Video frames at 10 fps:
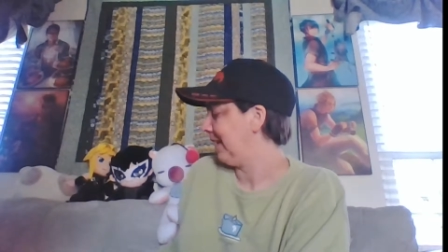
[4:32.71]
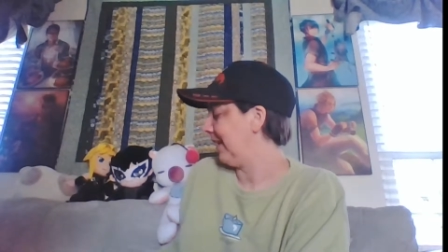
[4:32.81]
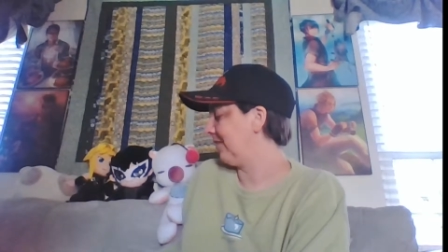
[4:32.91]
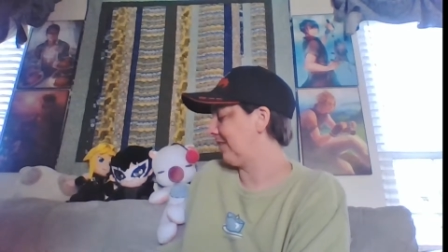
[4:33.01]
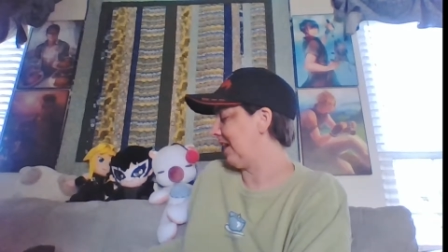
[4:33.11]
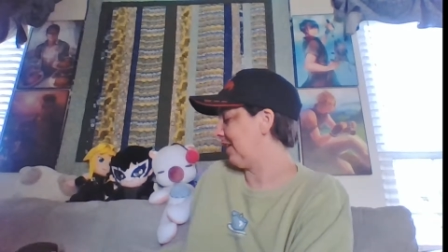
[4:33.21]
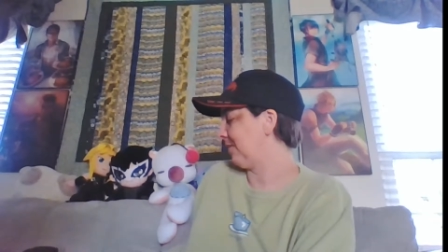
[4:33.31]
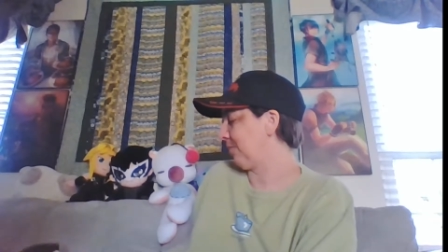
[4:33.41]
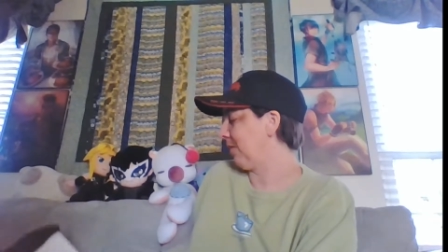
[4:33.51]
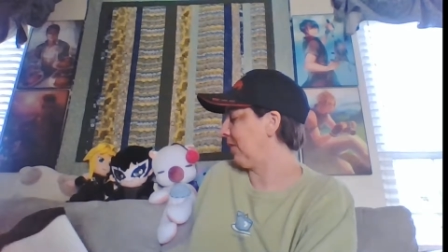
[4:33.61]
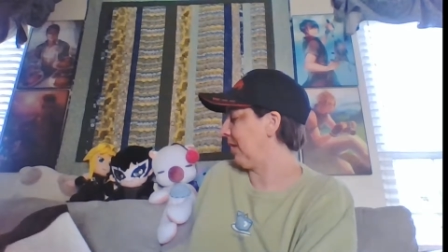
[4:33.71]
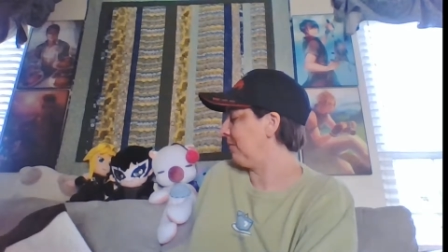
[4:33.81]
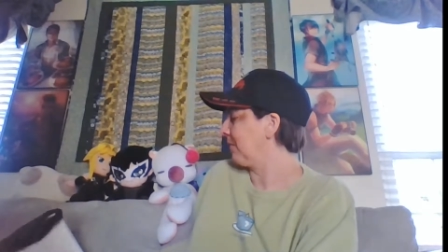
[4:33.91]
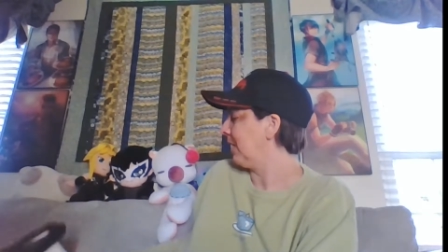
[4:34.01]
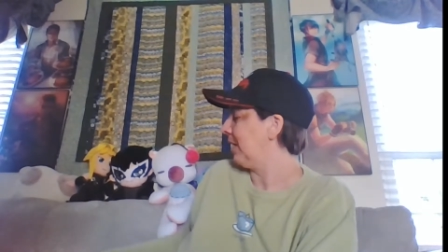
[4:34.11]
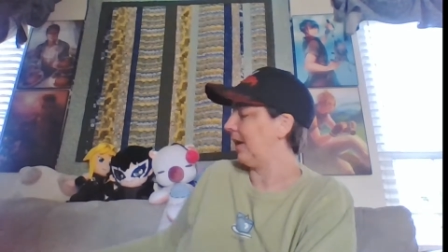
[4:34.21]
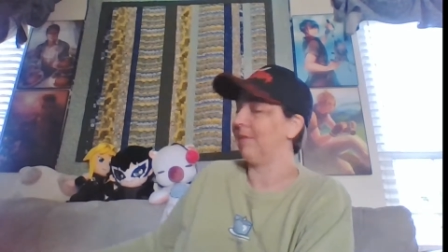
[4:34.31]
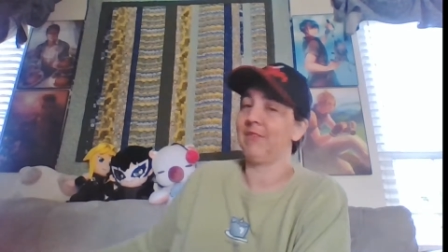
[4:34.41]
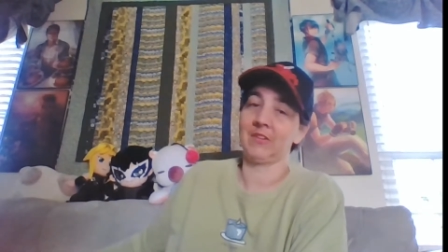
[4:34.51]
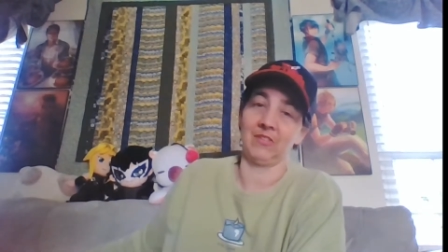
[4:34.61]
It just has the program. And
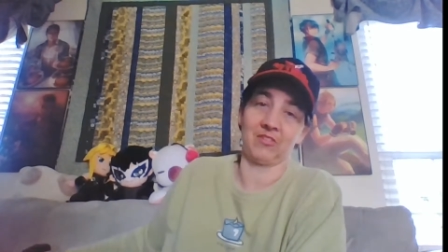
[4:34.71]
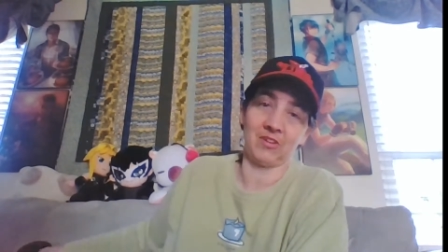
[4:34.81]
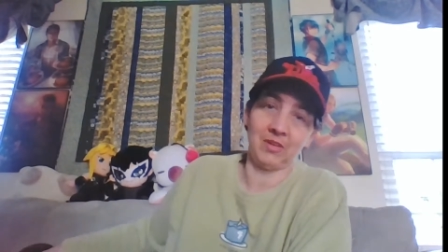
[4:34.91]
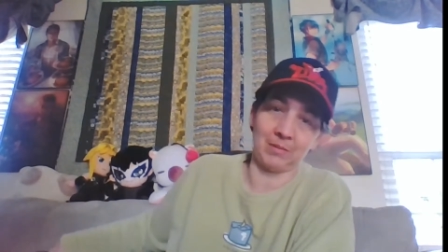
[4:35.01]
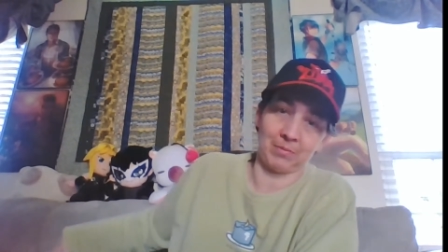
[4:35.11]
I'm fixing to show you the